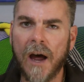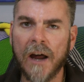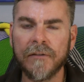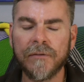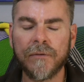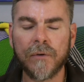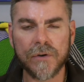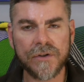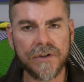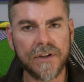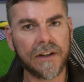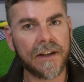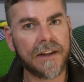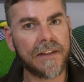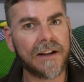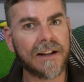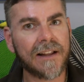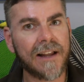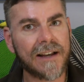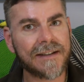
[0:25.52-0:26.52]
Unfortunately,
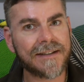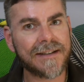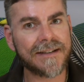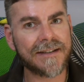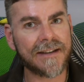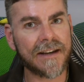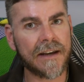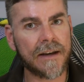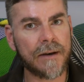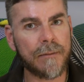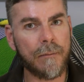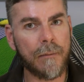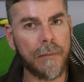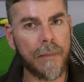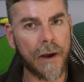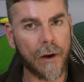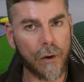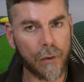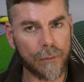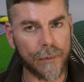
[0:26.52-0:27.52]
the classes in
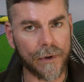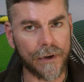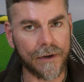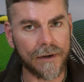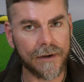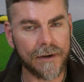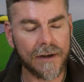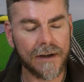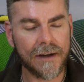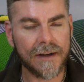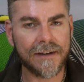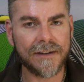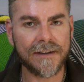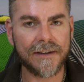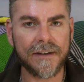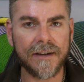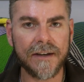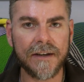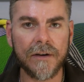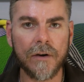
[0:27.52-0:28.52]
Melbourne
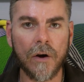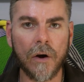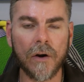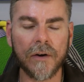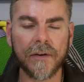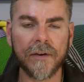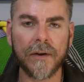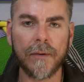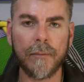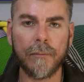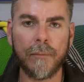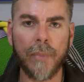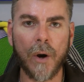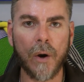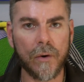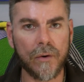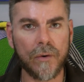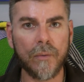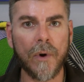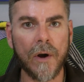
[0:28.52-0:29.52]
did not
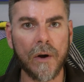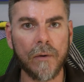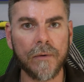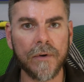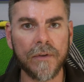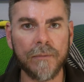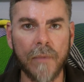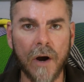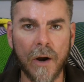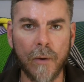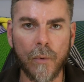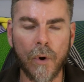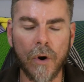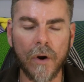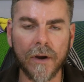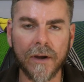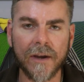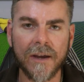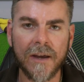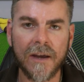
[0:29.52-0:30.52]
bode well with my
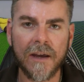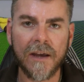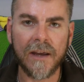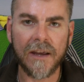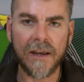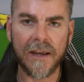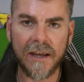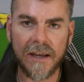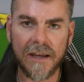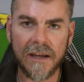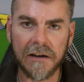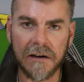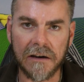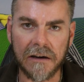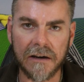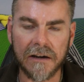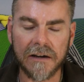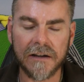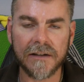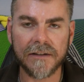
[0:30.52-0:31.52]
work
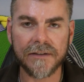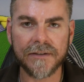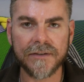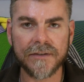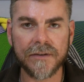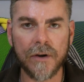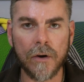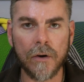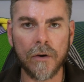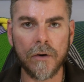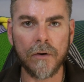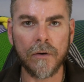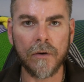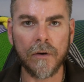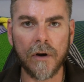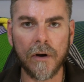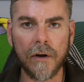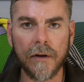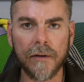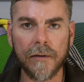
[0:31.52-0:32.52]
here,
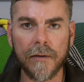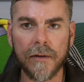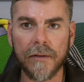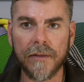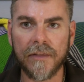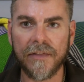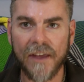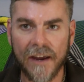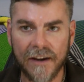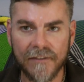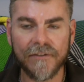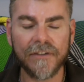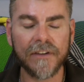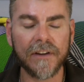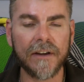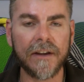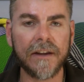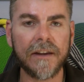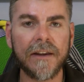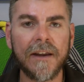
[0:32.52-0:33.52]
so
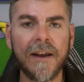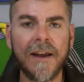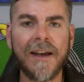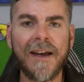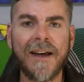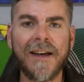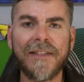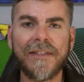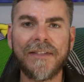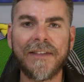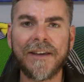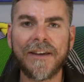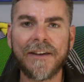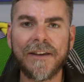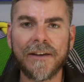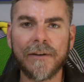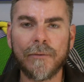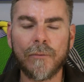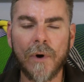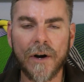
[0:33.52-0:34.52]
thankfully,
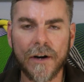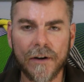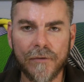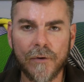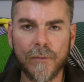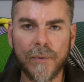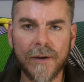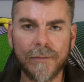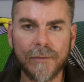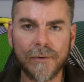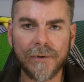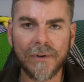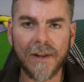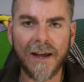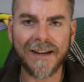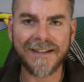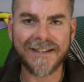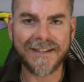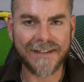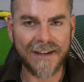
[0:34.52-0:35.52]
the wonderful people
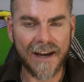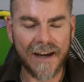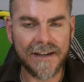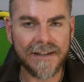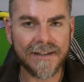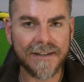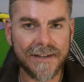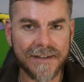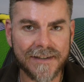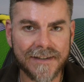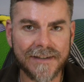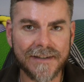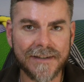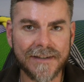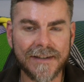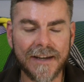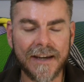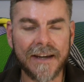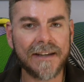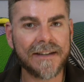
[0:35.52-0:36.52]
at Skein
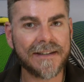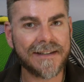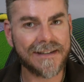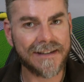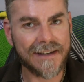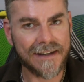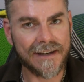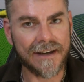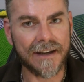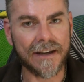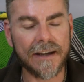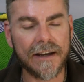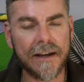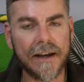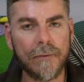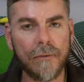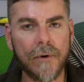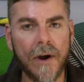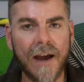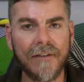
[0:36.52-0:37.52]
Sisters in
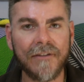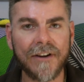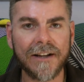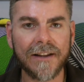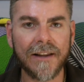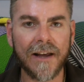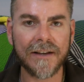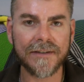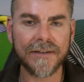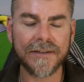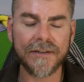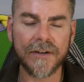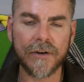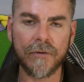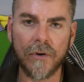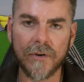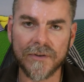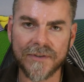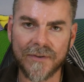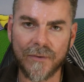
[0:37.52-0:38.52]
Sydney were having classes
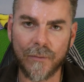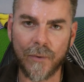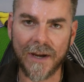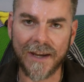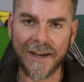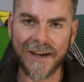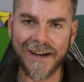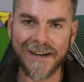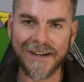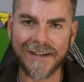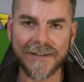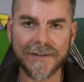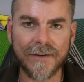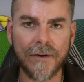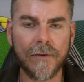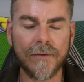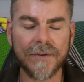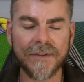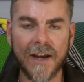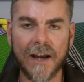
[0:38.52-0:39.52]
across the weekend,
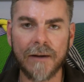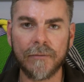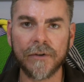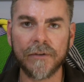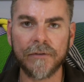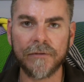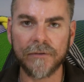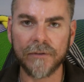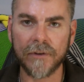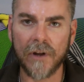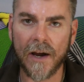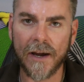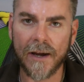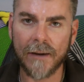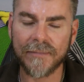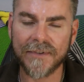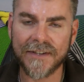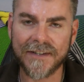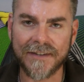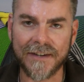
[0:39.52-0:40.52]
so I was able to fly
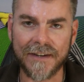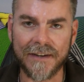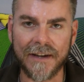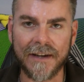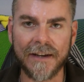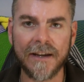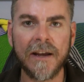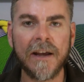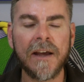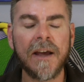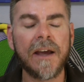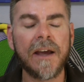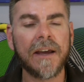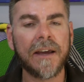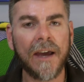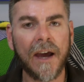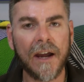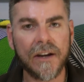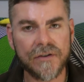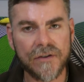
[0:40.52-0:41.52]
up to Sydney,
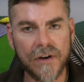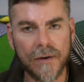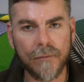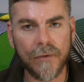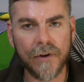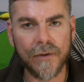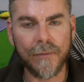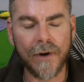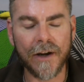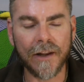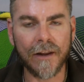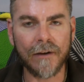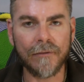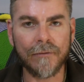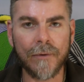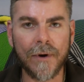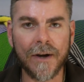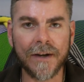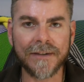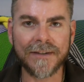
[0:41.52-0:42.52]
catch up with my
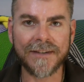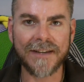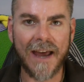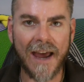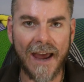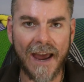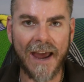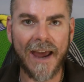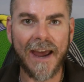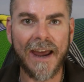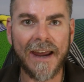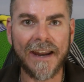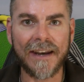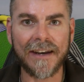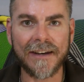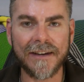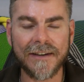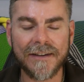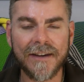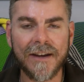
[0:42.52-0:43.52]
loved ones,
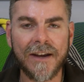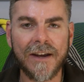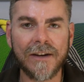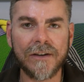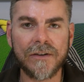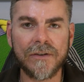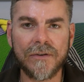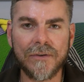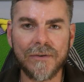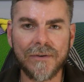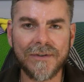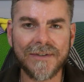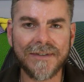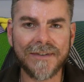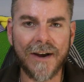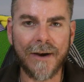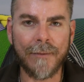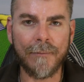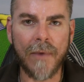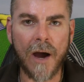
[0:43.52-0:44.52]
and do
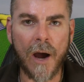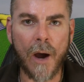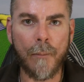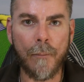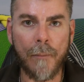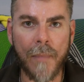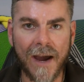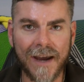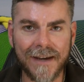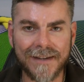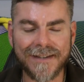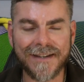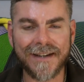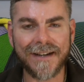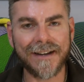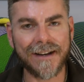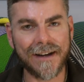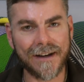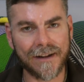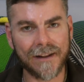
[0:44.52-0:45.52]
some
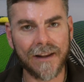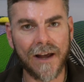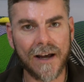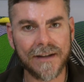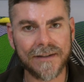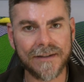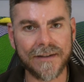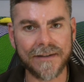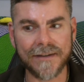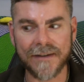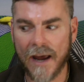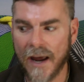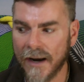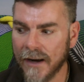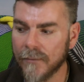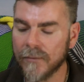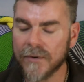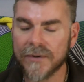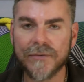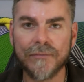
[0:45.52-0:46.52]
amazing classes.
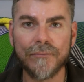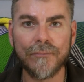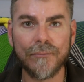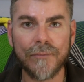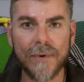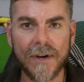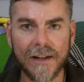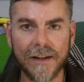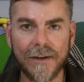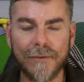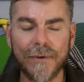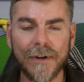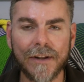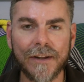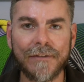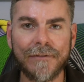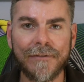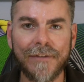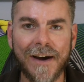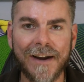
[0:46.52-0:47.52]
And it was really,
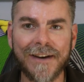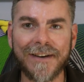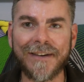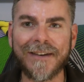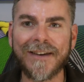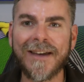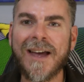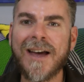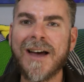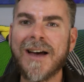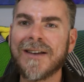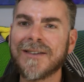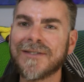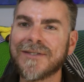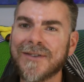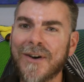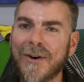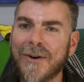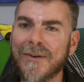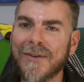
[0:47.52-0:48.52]
really fun.
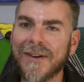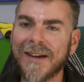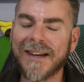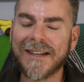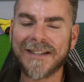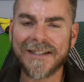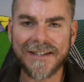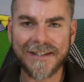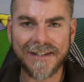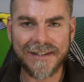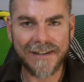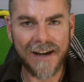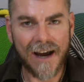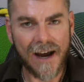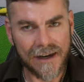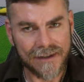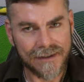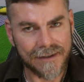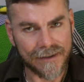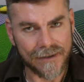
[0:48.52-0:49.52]
So it
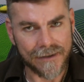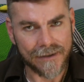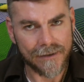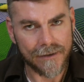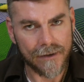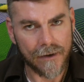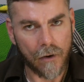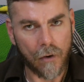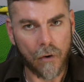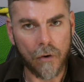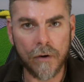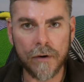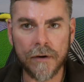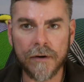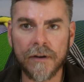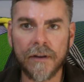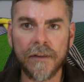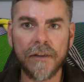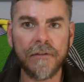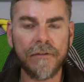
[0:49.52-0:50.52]
started
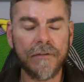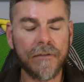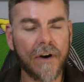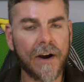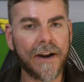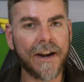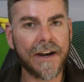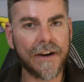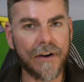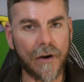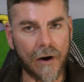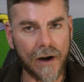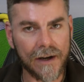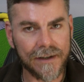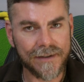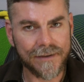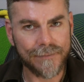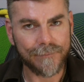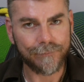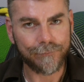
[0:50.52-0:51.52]
on the Friday
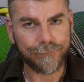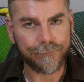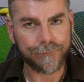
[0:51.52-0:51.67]
night,